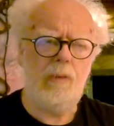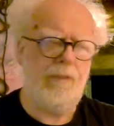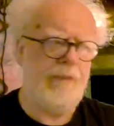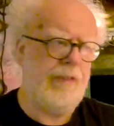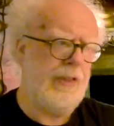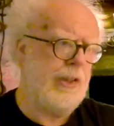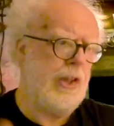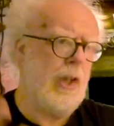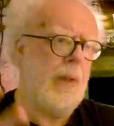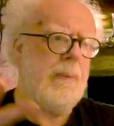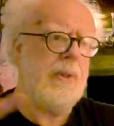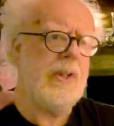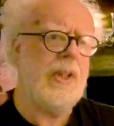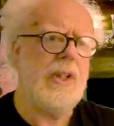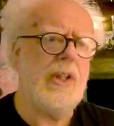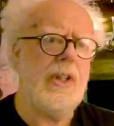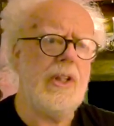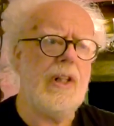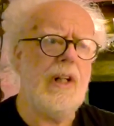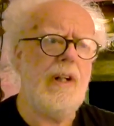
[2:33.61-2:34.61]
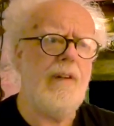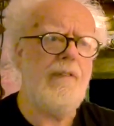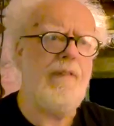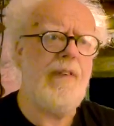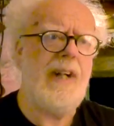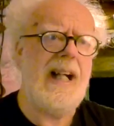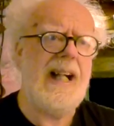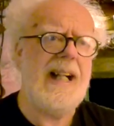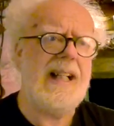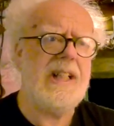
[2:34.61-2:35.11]
phenomenon
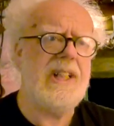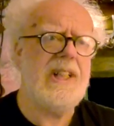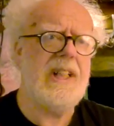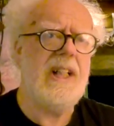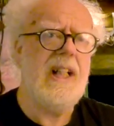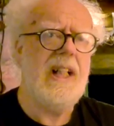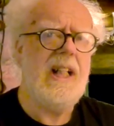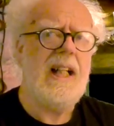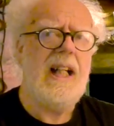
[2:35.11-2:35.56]
effect.